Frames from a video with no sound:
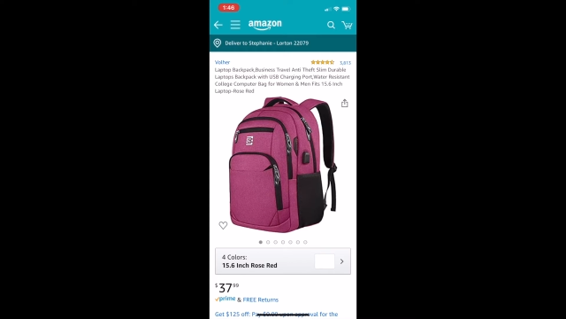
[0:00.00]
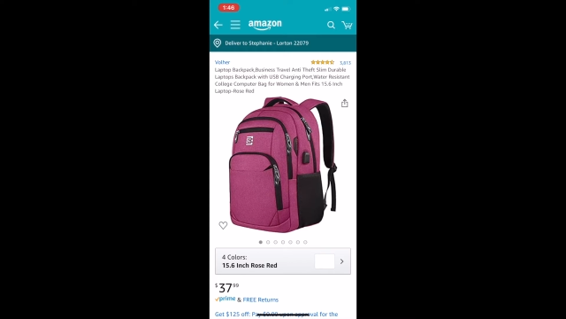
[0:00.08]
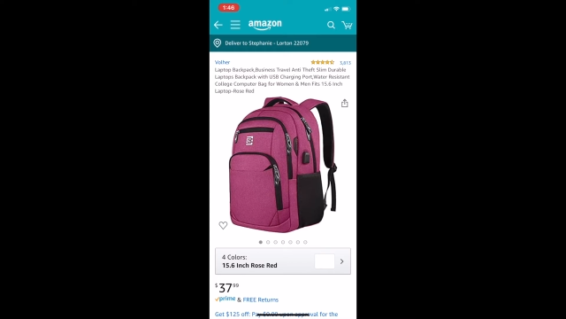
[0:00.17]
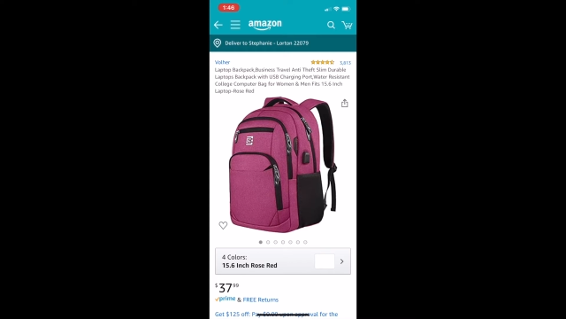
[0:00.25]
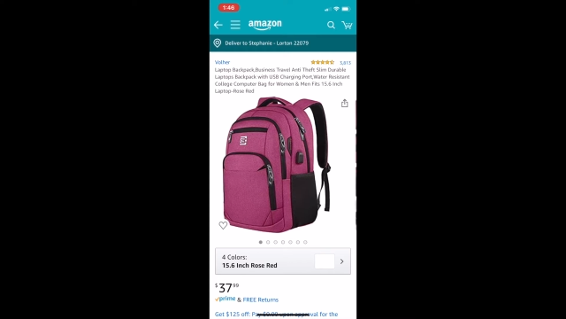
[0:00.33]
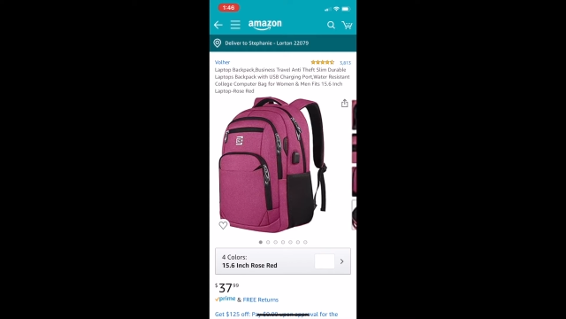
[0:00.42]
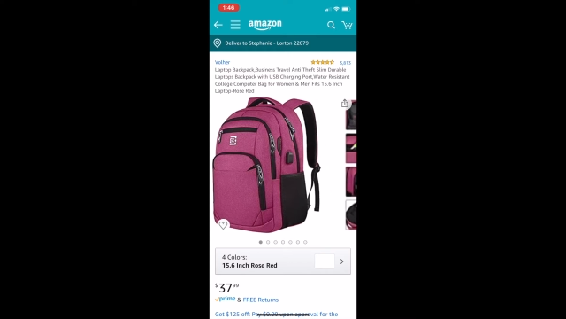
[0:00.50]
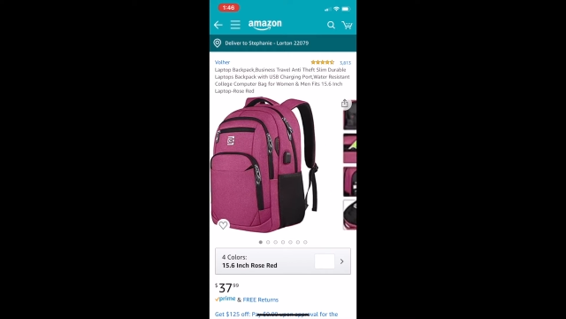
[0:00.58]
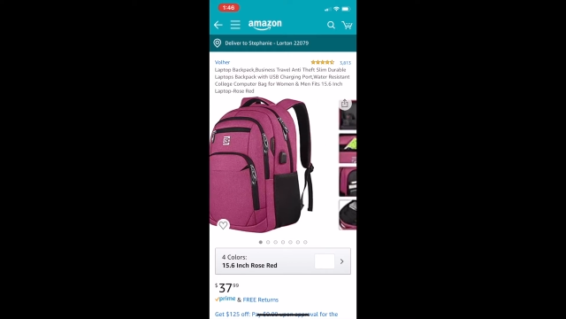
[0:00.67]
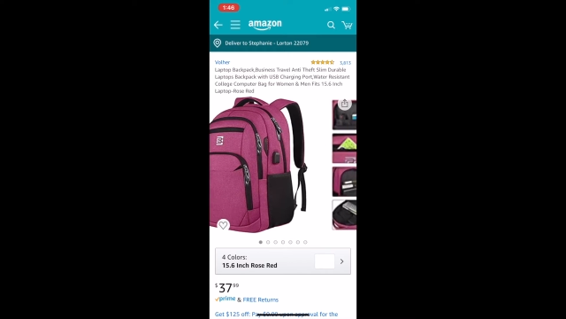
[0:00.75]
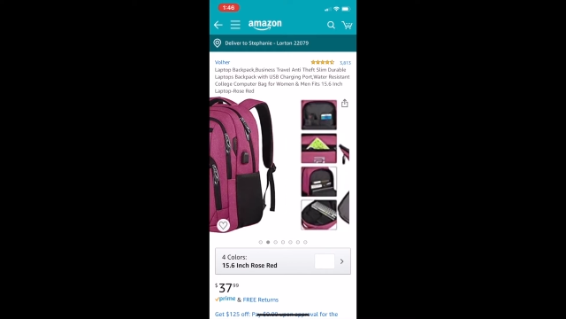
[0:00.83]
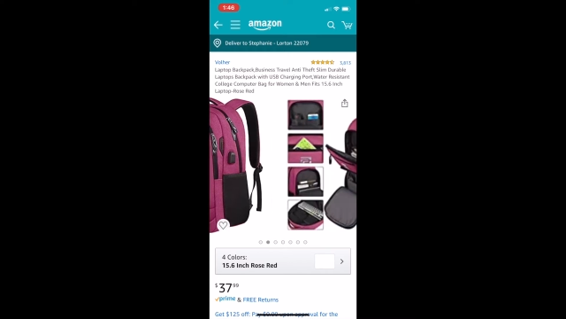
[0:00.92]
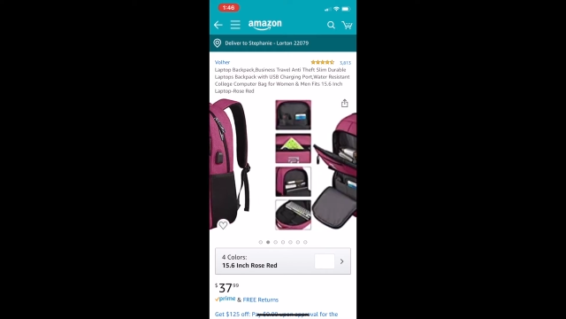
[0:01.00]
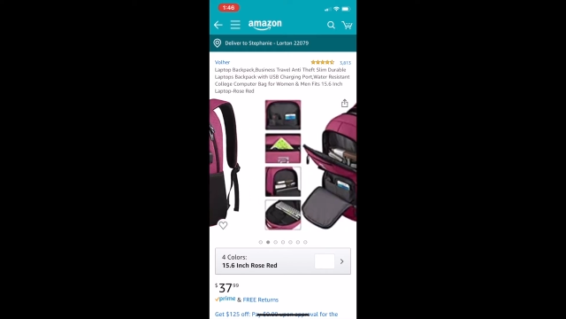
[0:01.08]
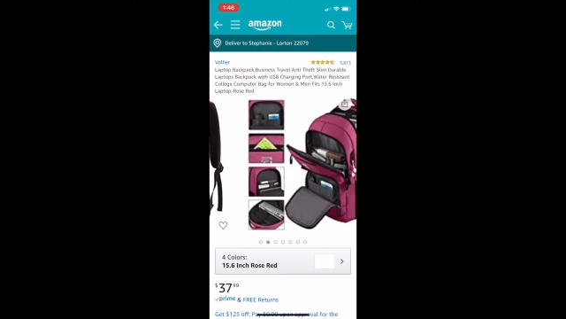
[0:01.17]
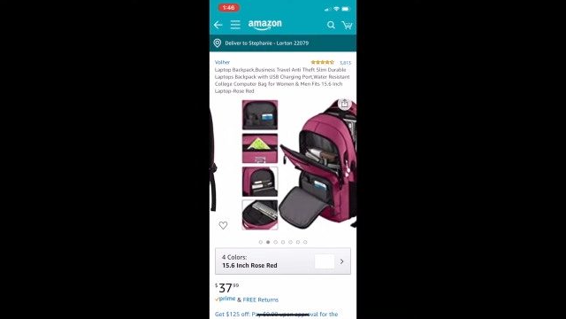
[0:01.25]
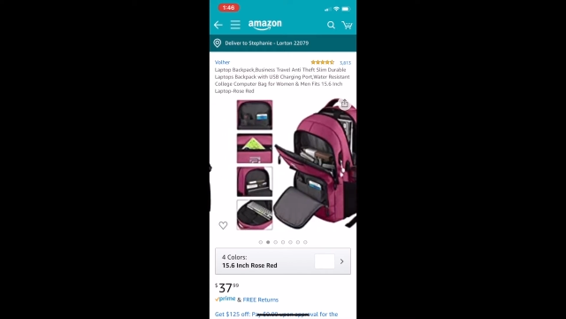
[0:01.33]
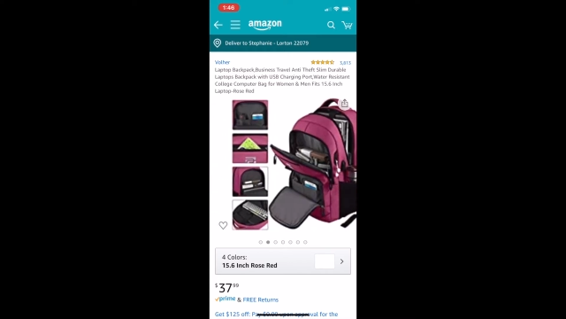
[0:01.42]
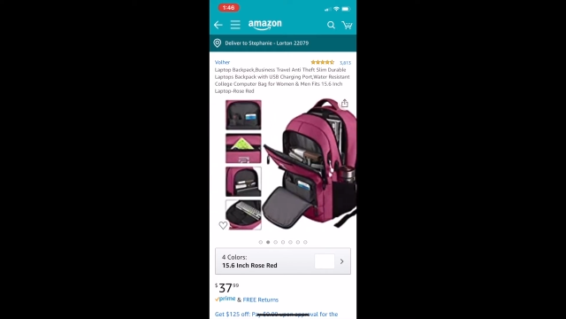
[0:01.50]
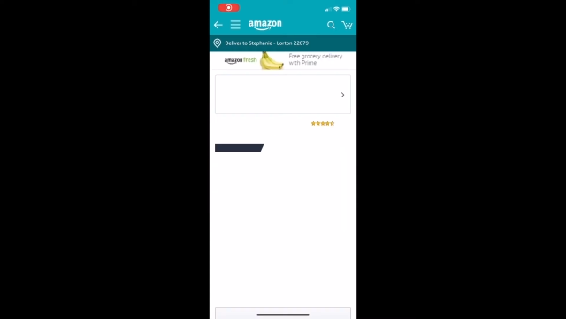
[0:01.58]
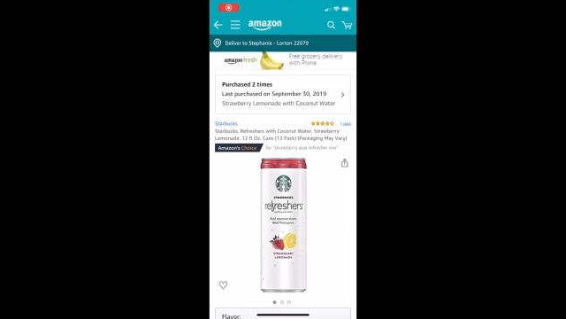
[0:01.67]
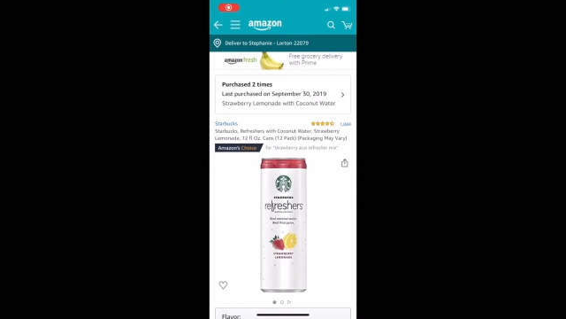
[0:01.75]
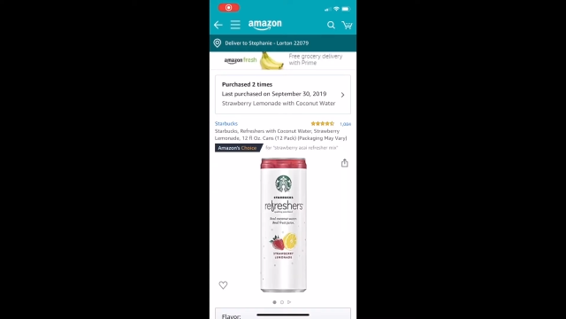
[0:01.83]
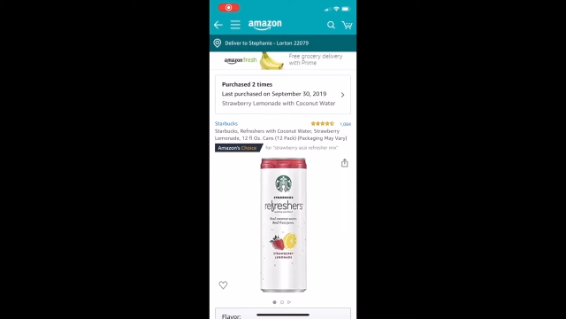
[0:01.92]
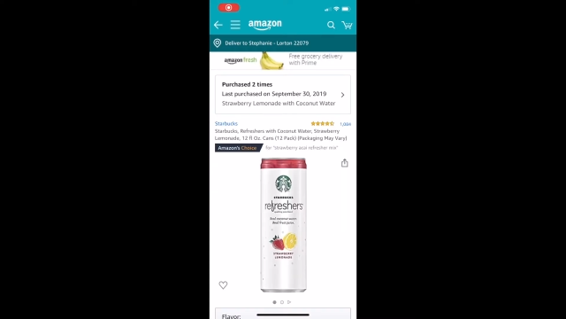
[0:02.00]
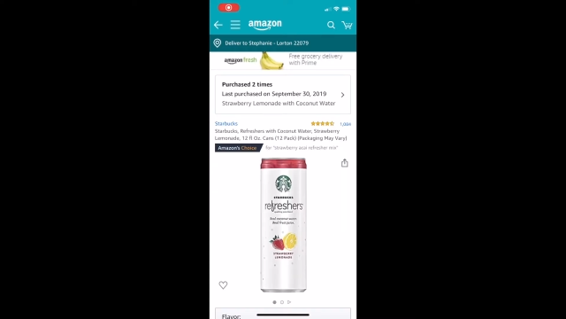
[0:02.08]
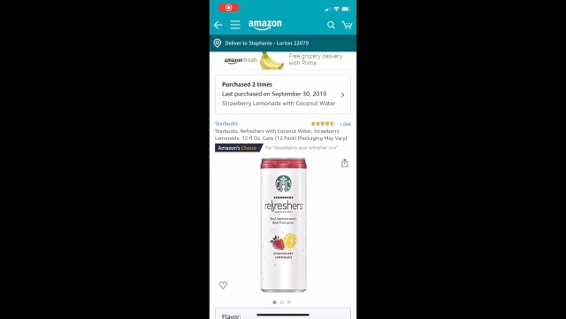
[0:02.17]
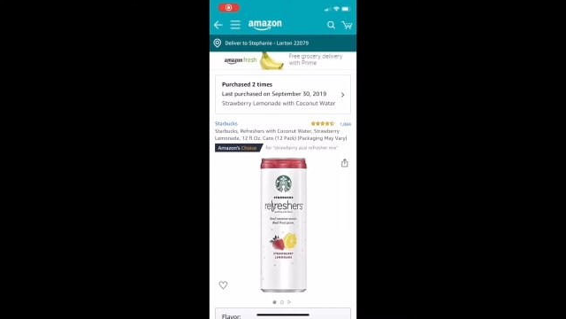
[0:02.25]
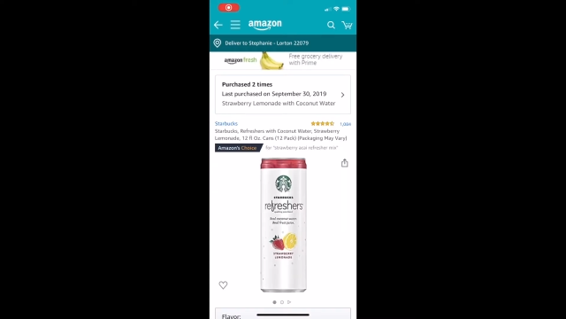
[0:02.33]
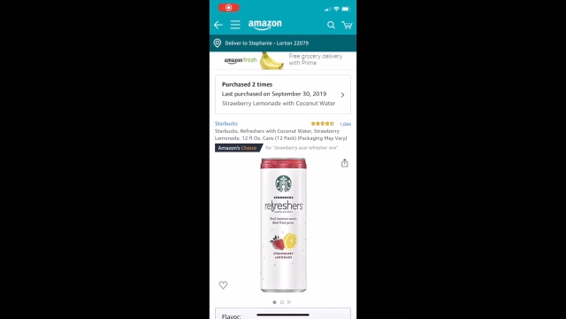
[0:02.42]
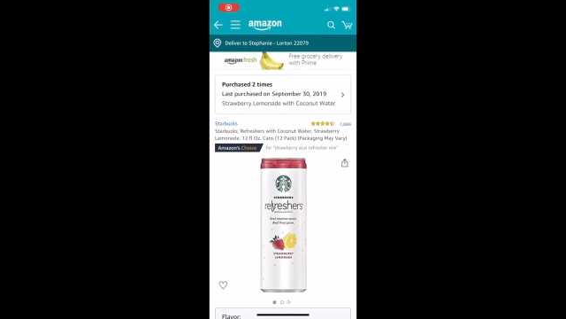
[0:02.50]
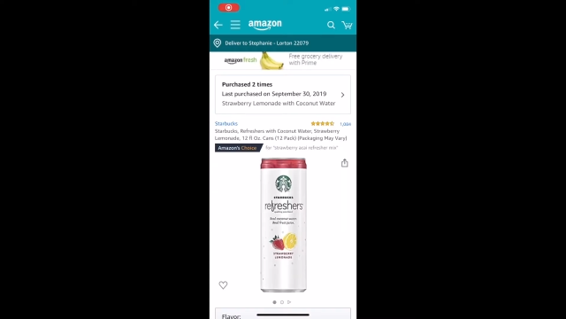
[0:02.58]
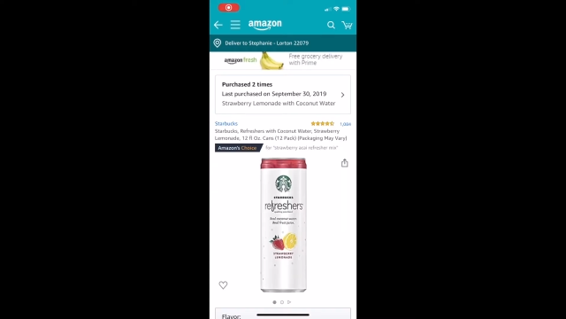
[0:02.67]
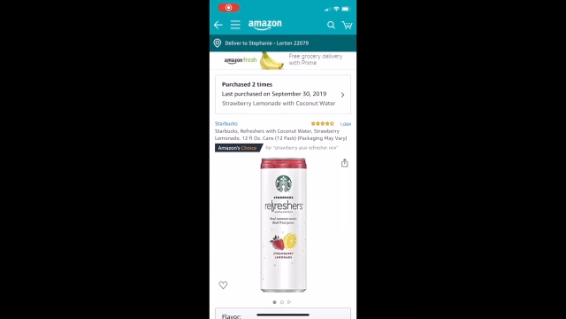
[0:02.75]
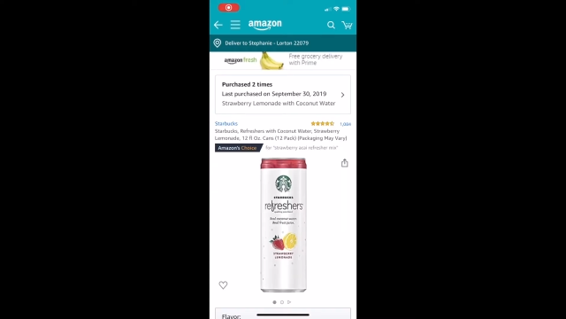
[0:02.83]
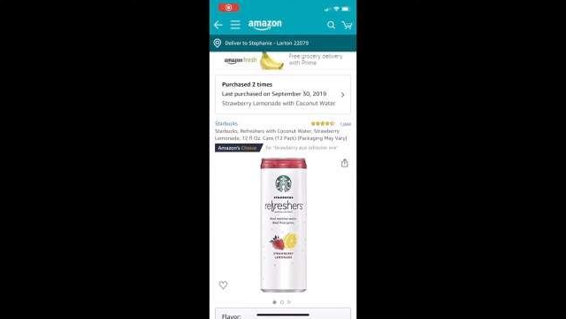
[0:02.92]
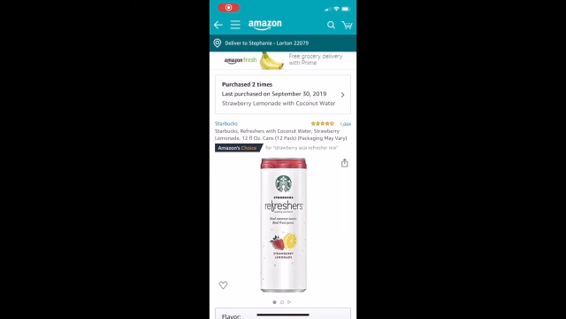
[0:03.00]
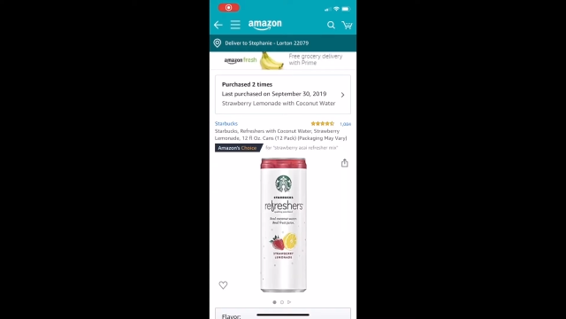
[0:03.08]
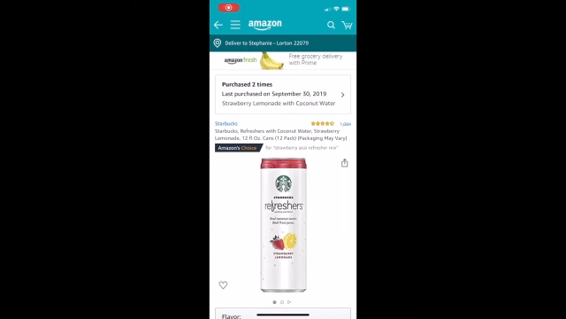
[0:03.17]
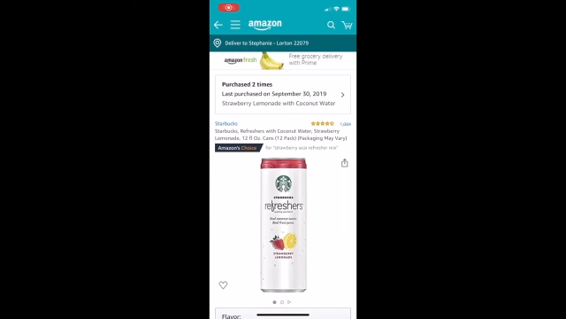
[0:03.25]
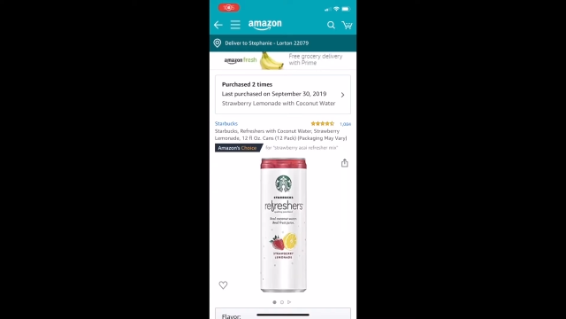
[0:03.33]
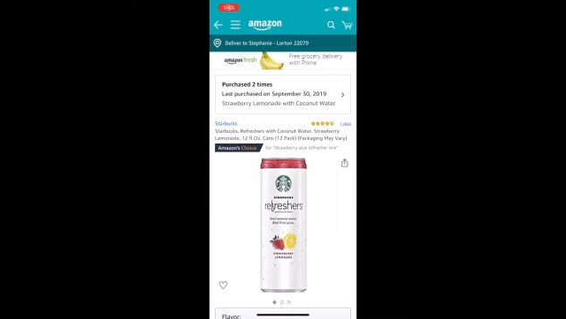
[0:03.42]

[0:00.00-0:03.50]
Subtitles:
No face is visible, so there are no lips to read.